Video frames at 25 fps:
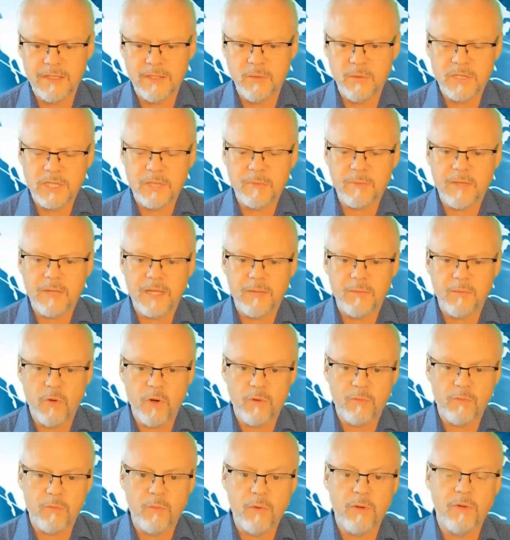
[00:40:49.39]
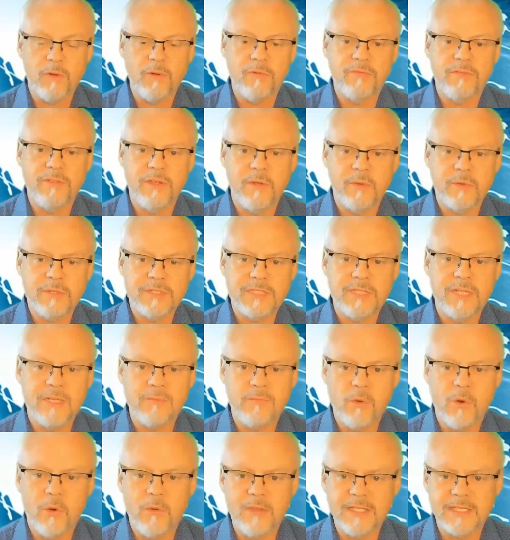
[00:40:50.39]
which has become known for both the frequency
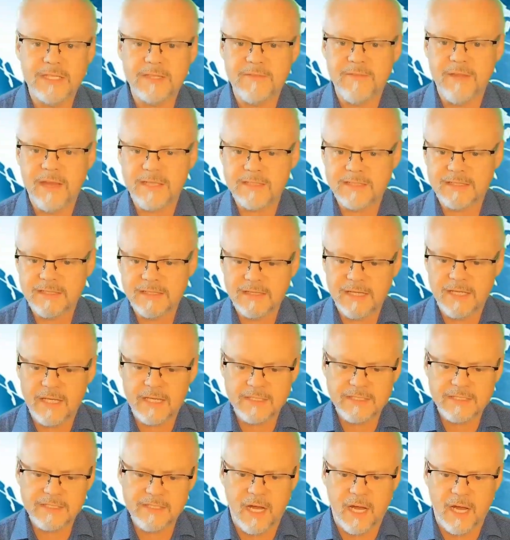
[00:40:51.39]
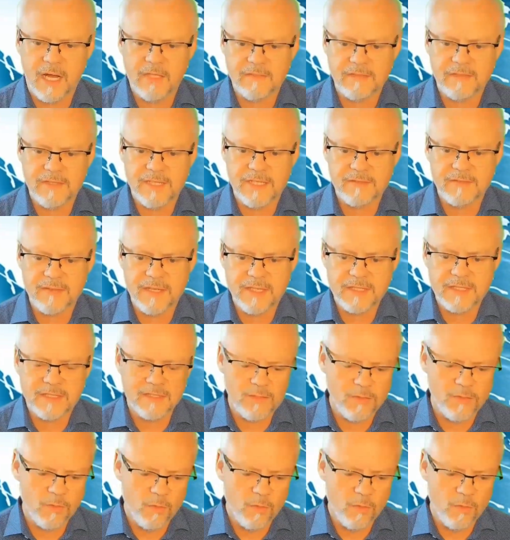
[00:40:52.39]
of protest events and the size of these events.